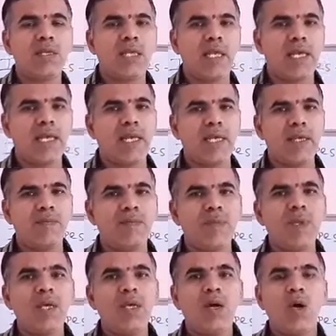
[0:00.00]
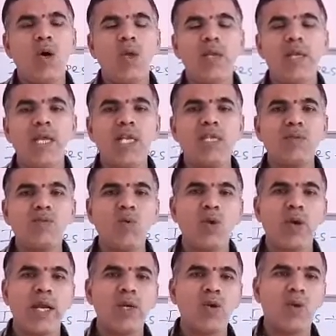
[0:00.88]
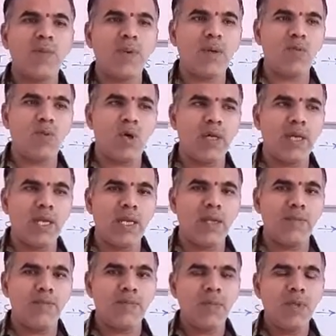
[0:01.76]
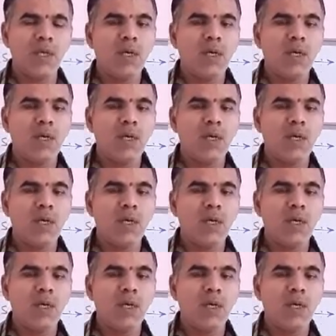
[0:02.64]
theory or Niels Bohr atomic model.